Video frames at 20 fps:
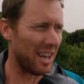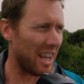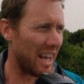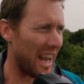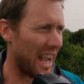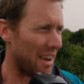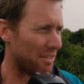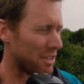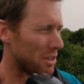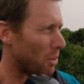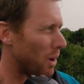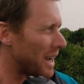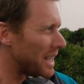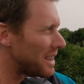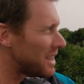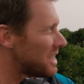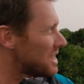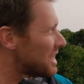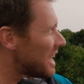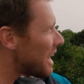I'm going to have to
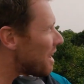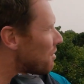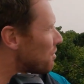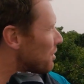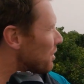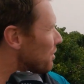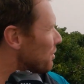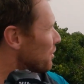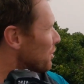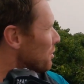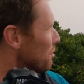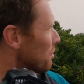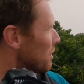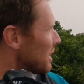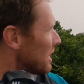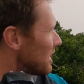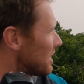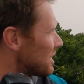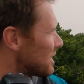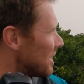wait this out for a few
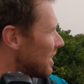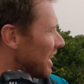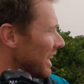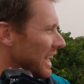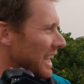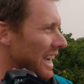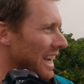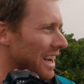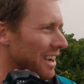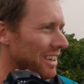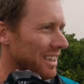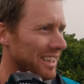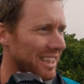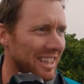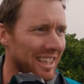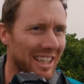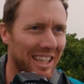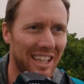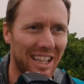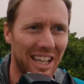minutes. I can't
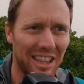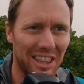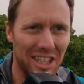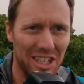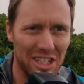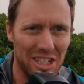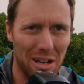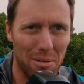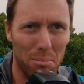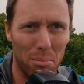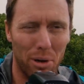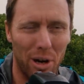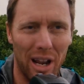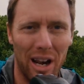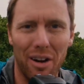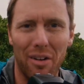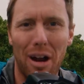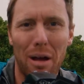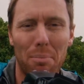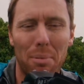get this
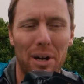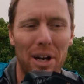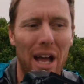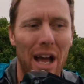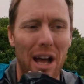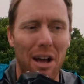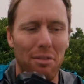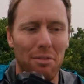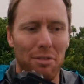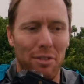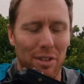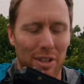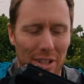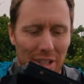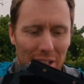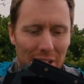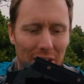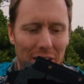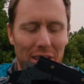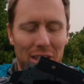umbrella up enough
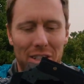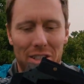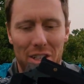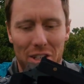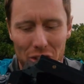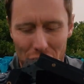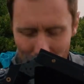to